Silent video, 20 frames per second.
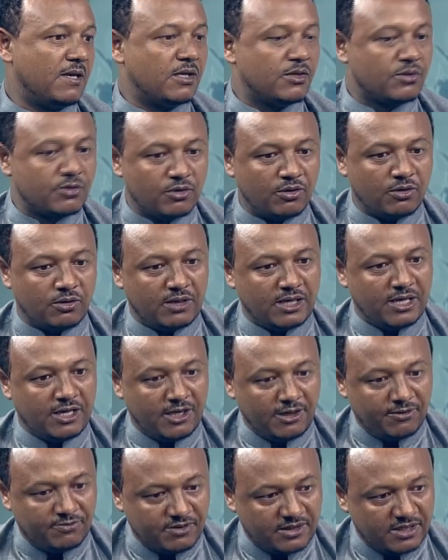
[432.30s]
So
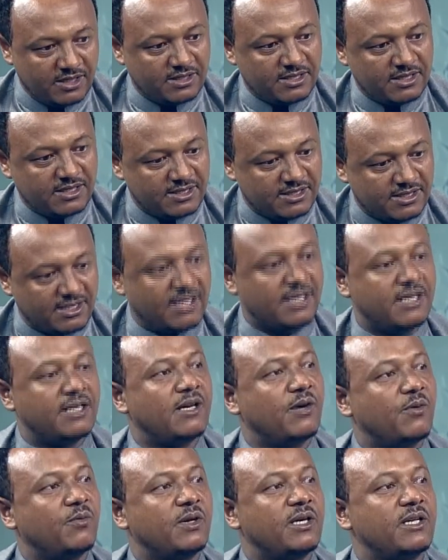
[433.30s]
if this is taken
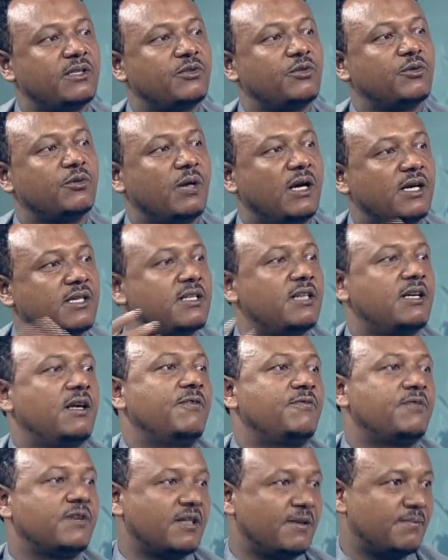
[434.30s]
away to other
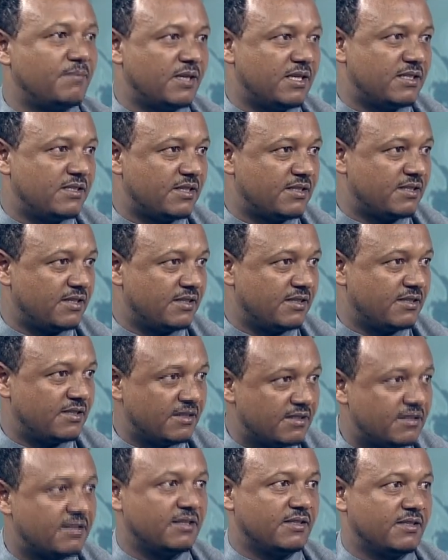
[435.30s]
African brothers and
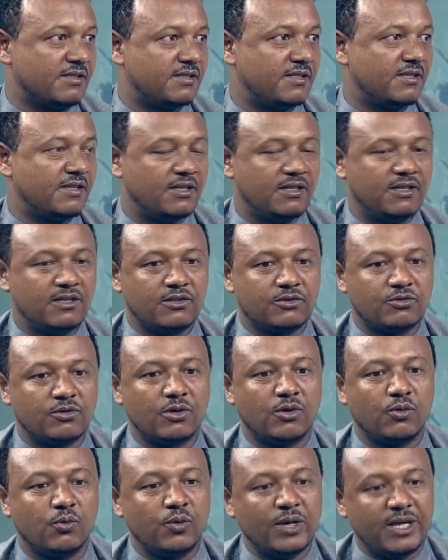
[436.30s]
sisters,
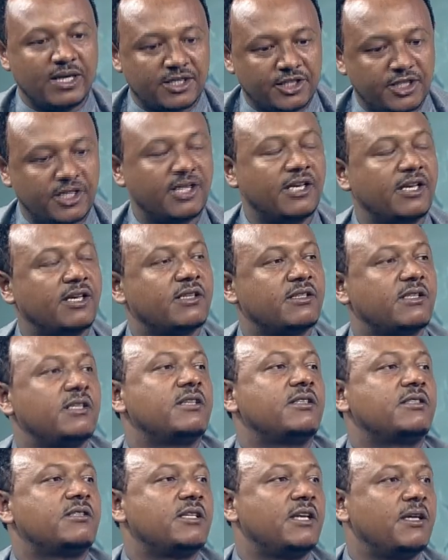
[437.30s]
so we are sharing
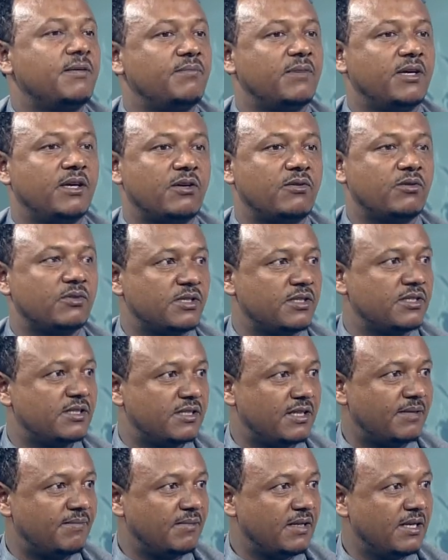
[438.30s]
the same
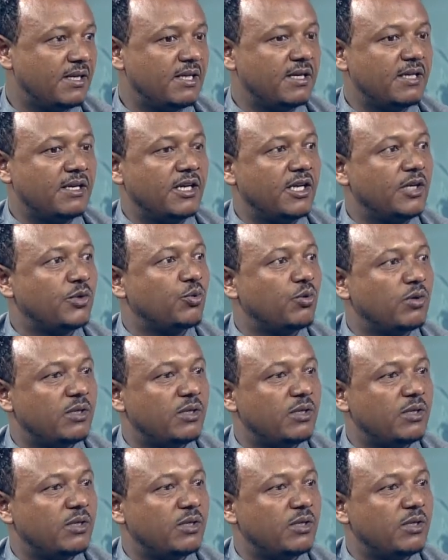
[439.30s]
ecosystem, it